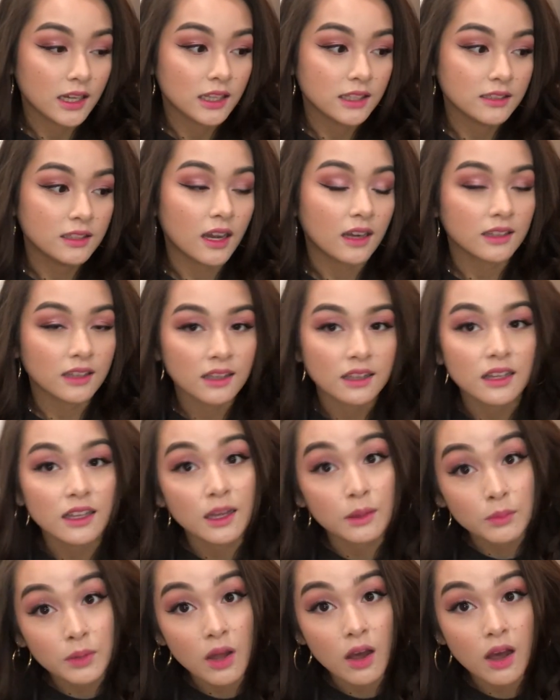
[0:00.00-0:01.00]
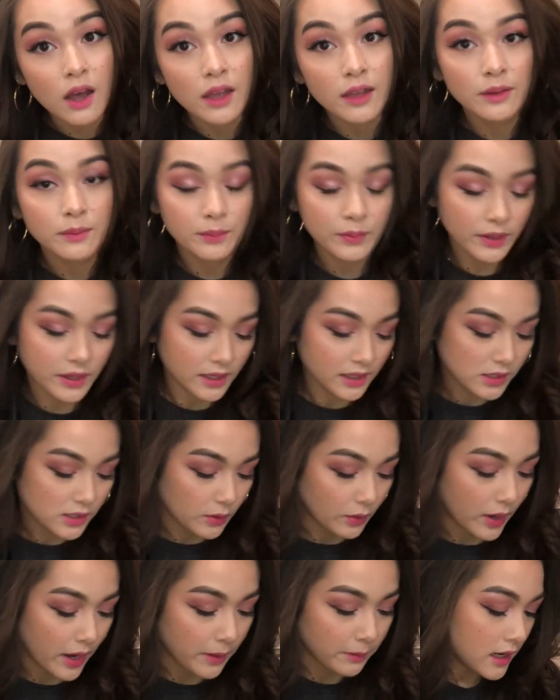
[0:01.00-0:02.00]
Technically I'm not, but it's
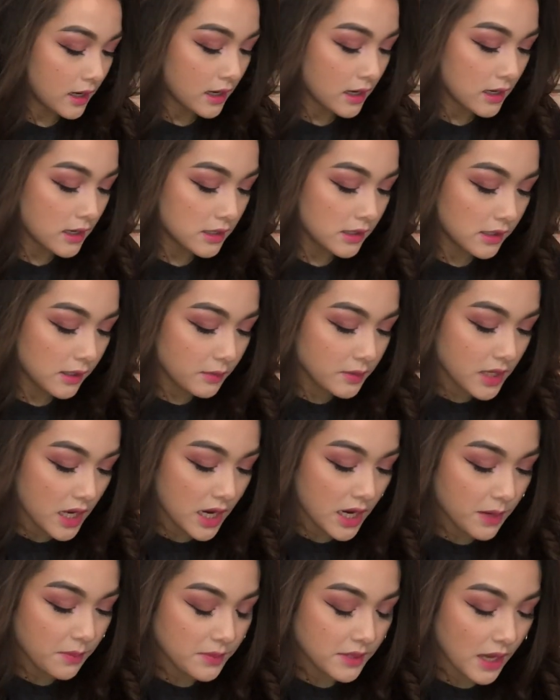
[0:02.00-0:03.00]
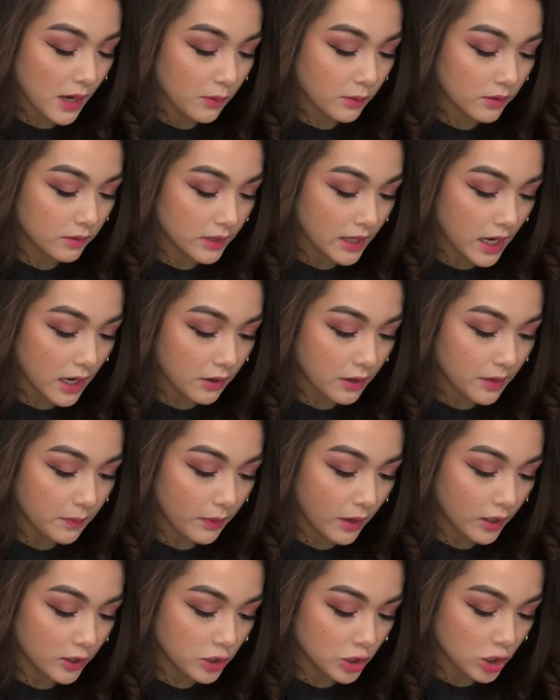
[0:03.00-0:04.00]
okay. And sometimes I will carry
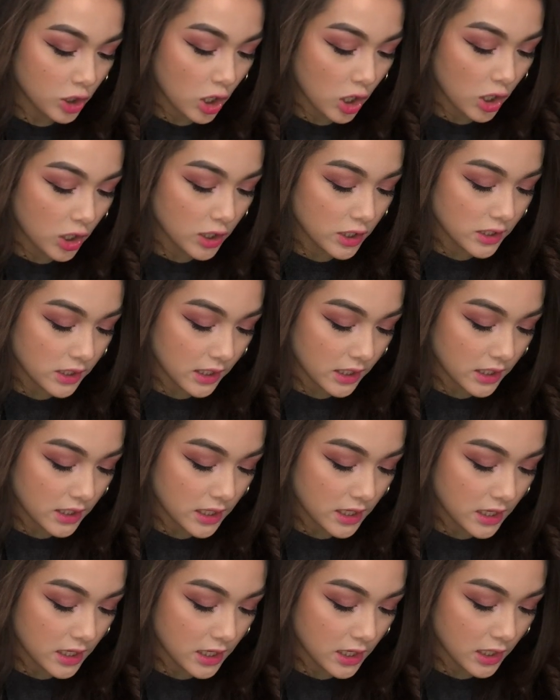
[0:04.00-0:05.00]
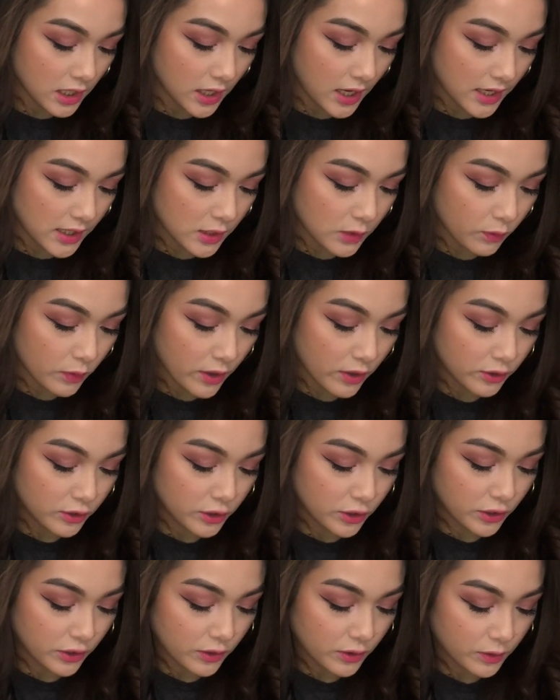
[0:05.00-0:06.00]
punch cards in here as well
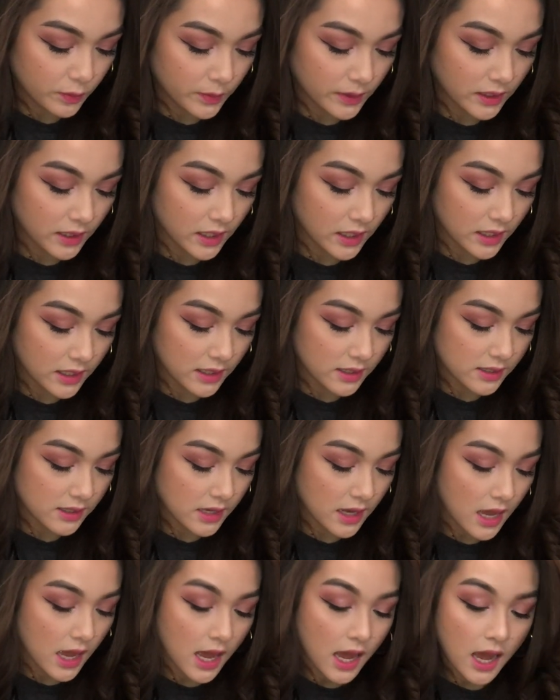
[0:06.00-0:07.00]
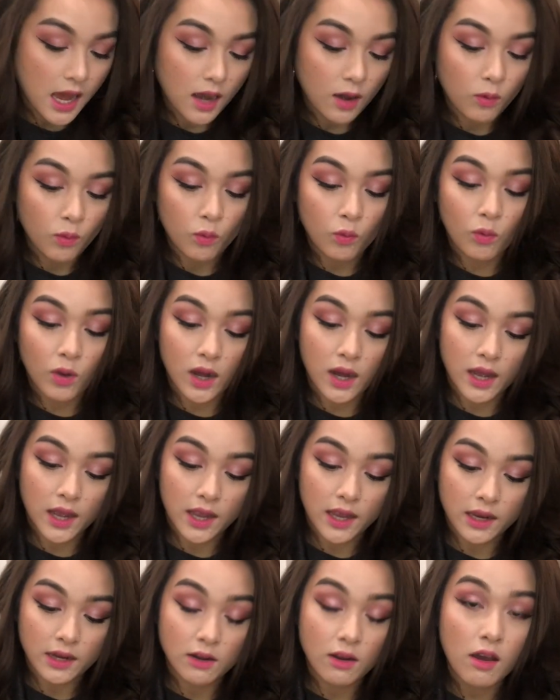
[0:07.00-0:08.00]
too, because
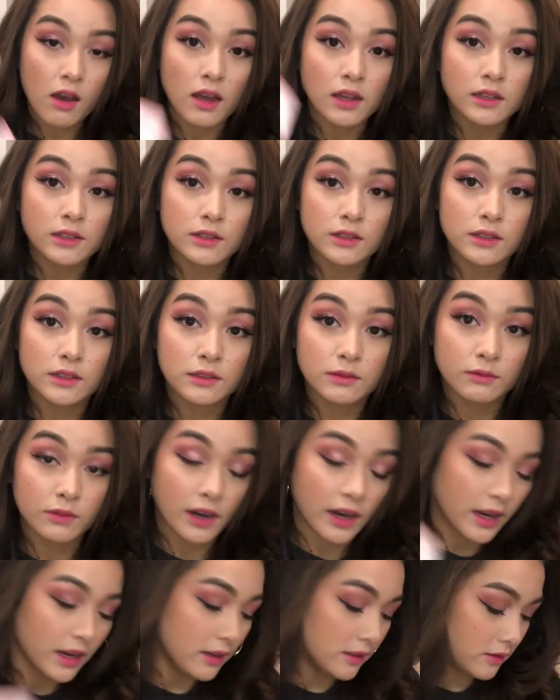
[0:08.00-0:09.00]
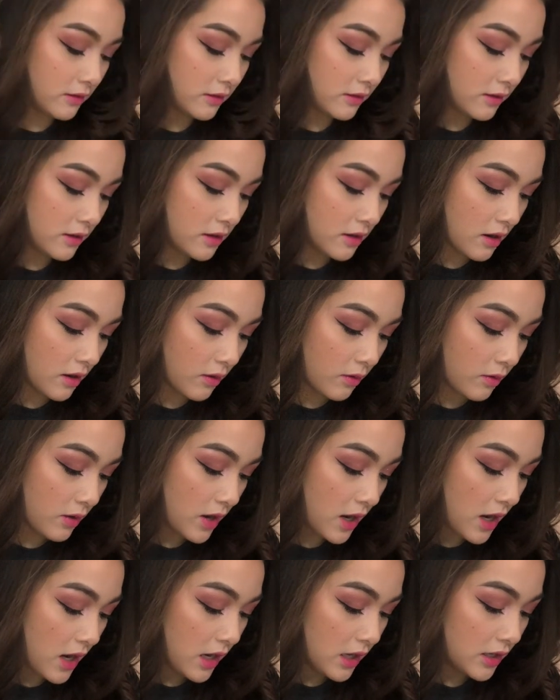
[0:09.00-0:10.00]
why not, right? So
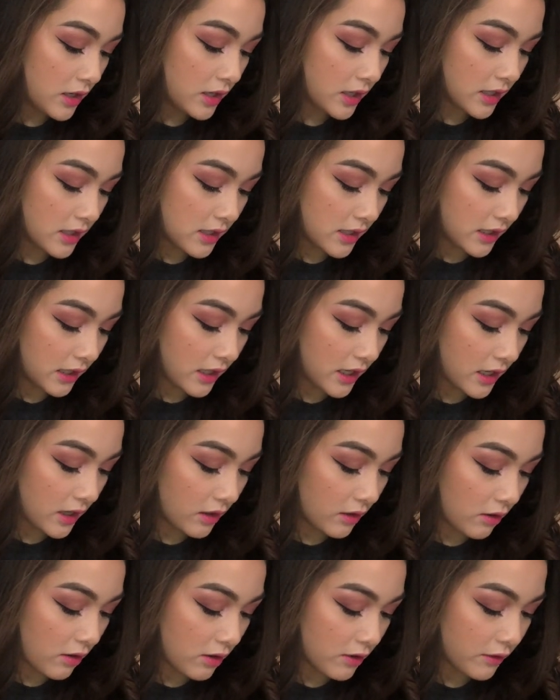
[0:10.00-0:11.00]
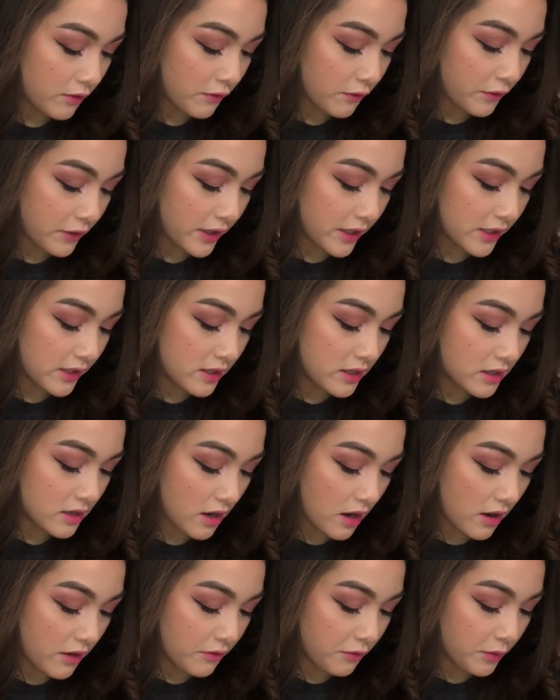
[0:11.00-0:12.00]
you get to get a lot of free
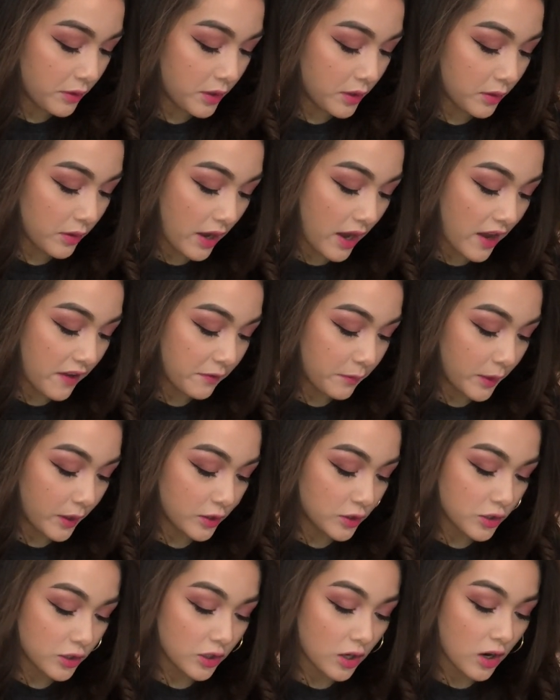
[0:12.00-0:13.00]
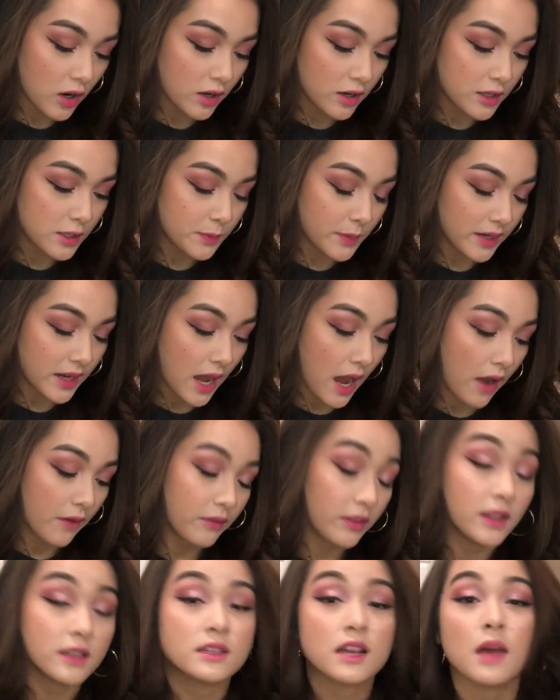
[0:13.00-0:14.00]
stuff when you have punch cards, but half
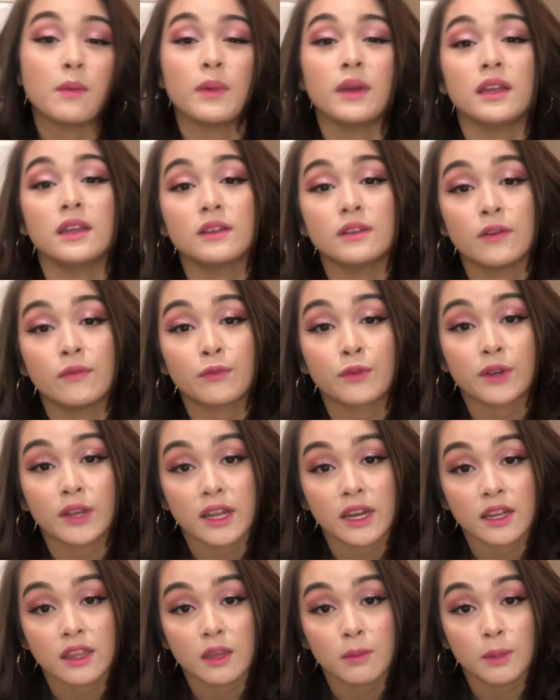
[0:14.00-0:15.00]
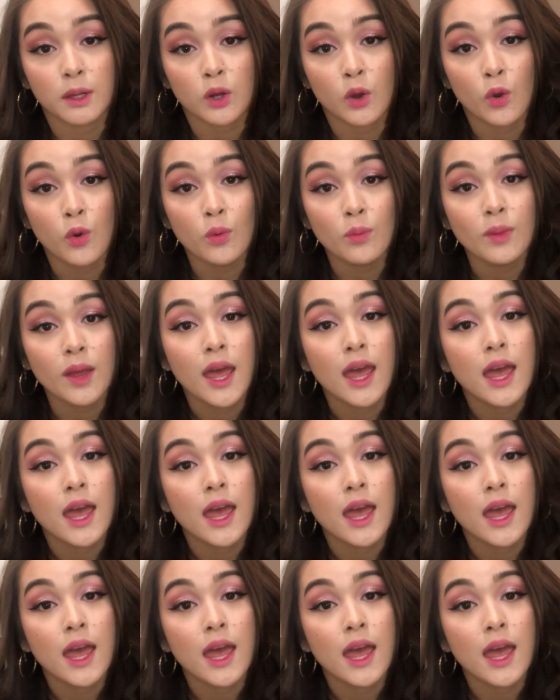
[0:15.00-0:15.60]
of the time I end up forgetting them at home